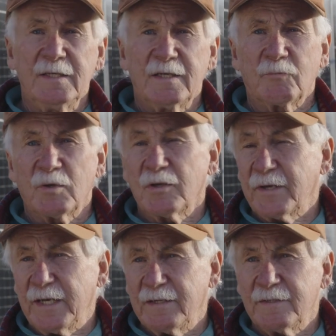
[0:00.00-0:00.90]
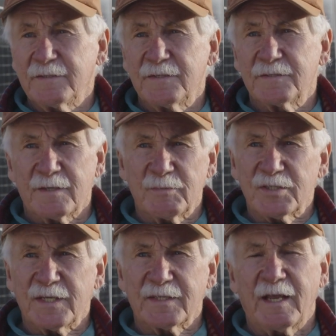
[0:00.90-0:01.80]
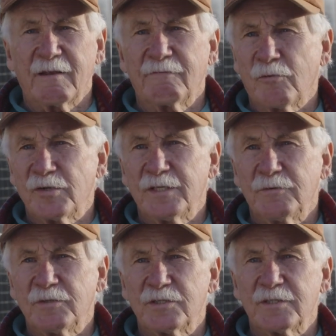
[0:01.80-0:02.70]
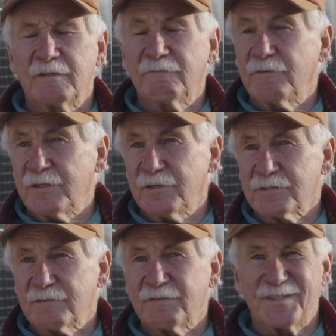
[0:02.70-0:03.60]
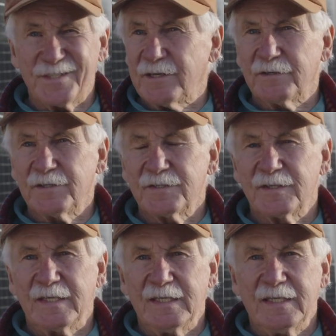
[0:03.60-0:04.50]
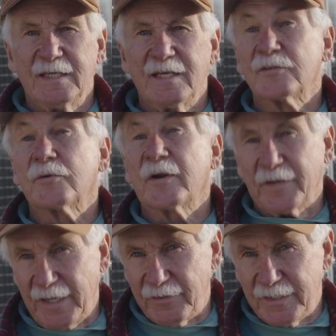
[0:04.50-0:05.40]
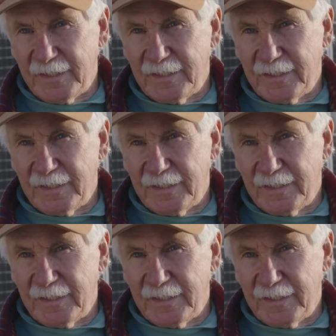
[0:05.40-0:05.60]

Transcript: We're located in Somerset, California, which is in the foothills of the Sierras, El Dorado County.